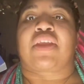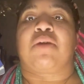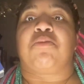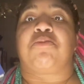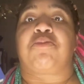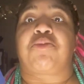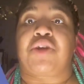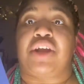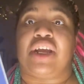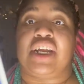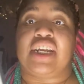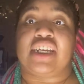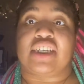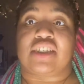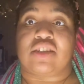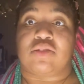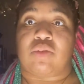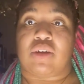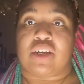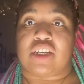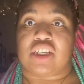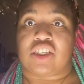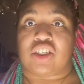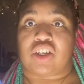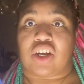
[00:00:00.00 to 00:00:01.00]
Bree doesn't
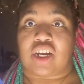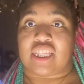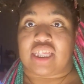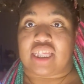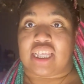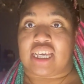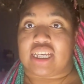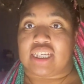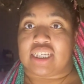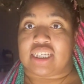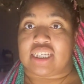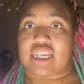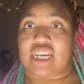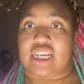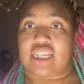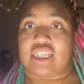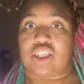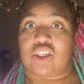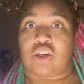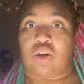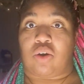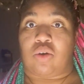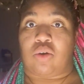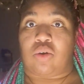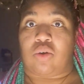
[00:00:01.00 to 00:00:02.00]
want to start this
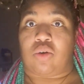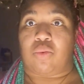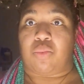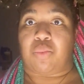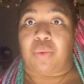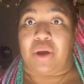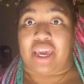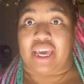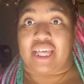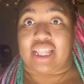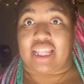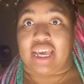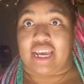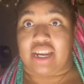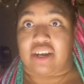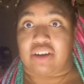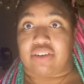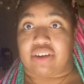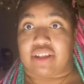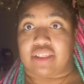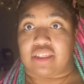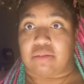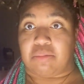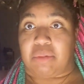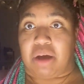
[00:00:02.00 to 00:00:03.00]
until way
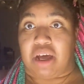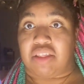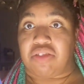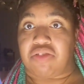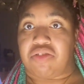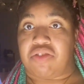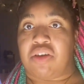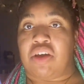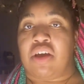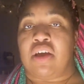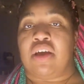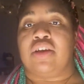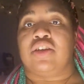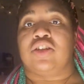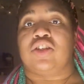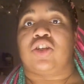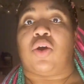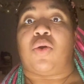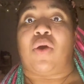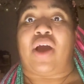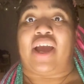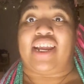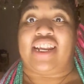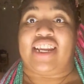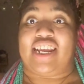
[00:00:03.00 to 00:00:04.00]
later in the month,
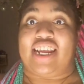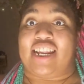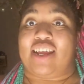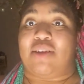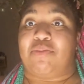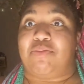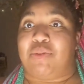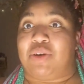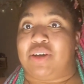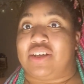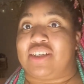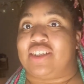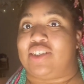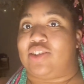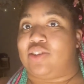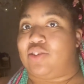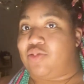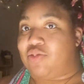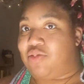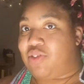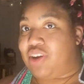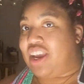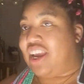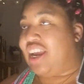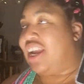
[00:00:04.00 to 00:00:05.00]
so I needed books
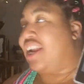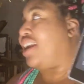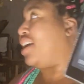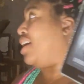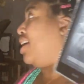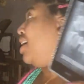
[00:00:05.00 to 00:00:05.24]
to read.